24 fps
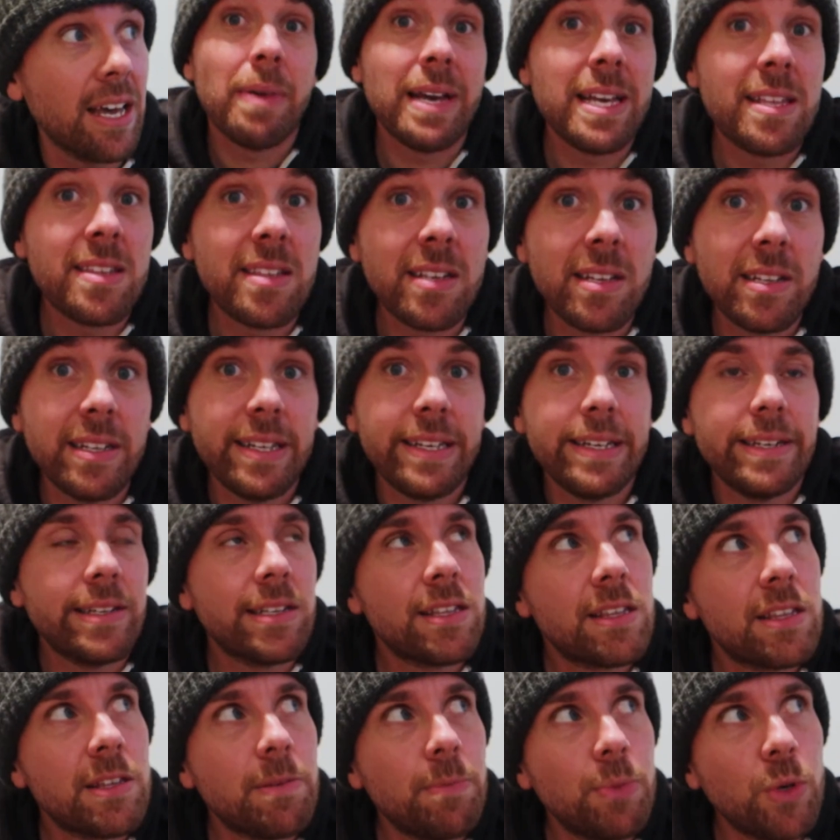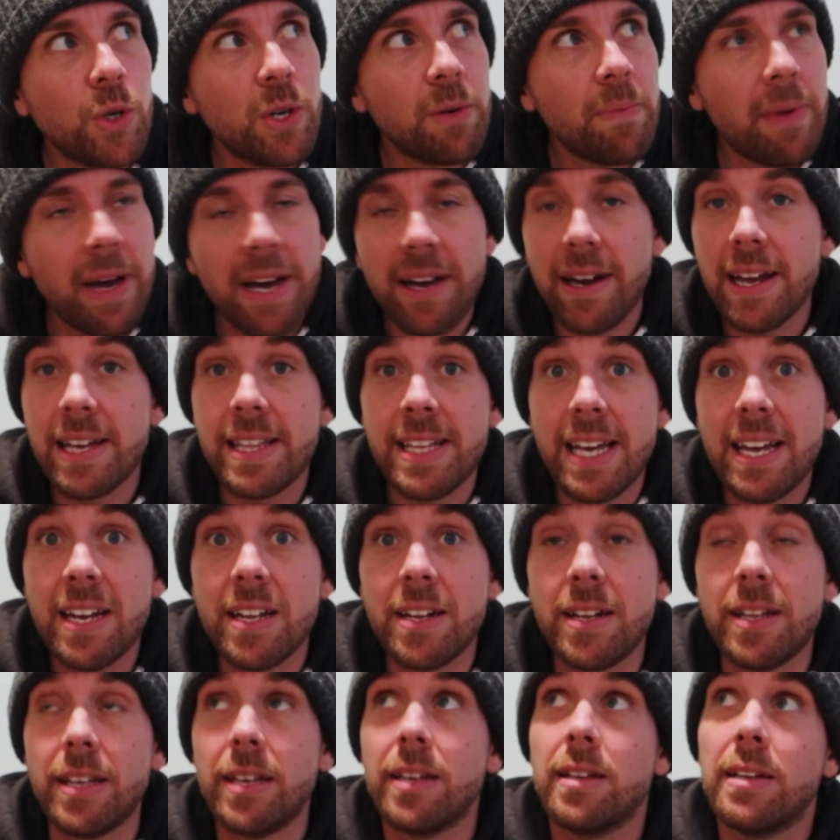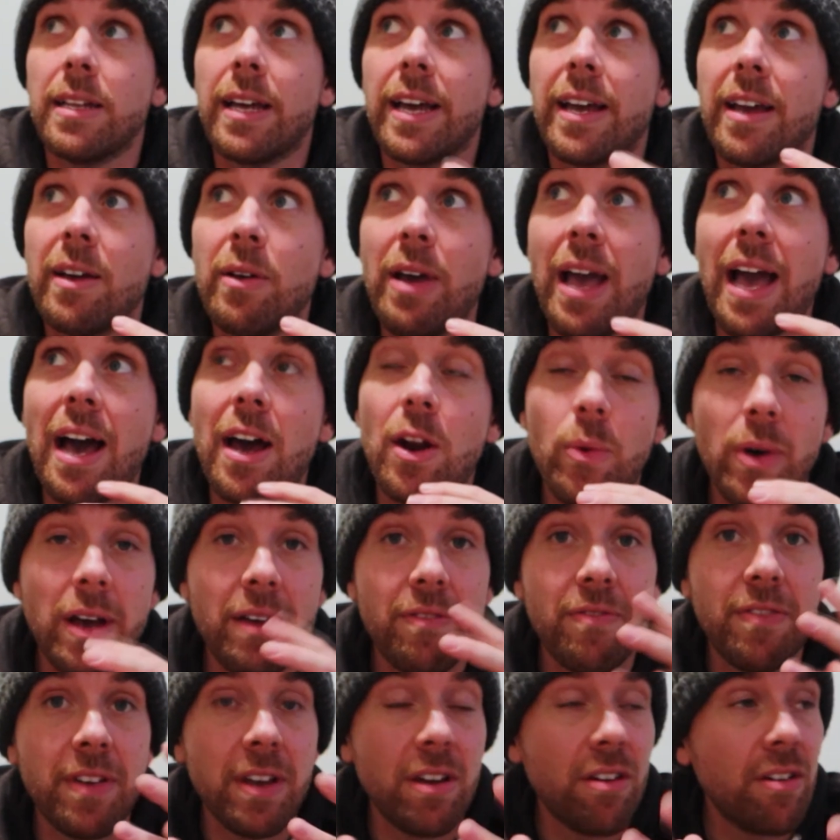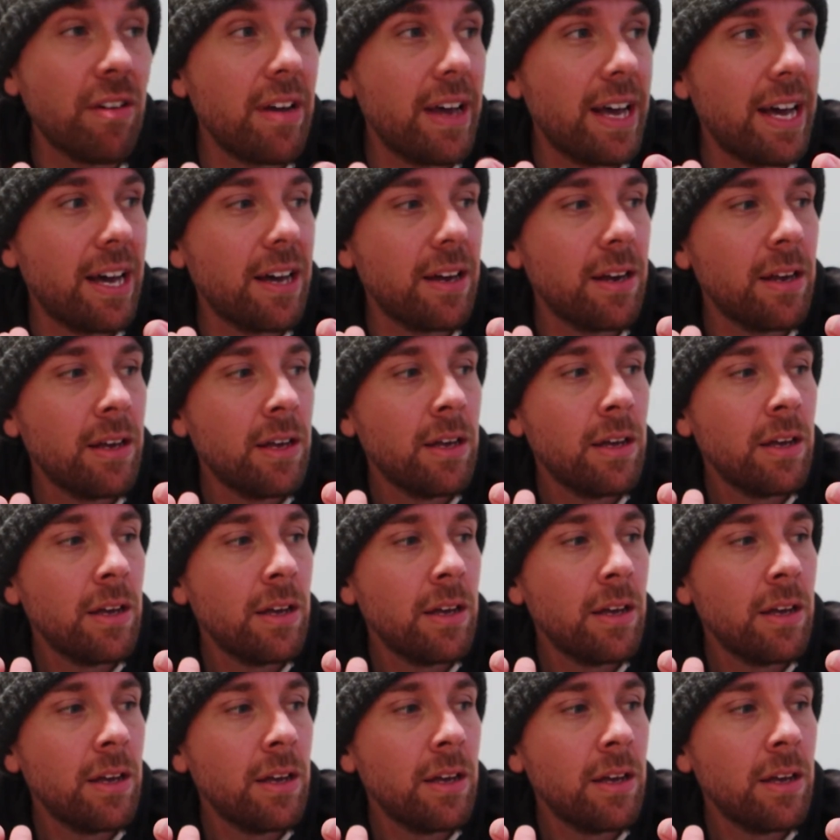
Basically, it's a book about identity. Like, how do I figure out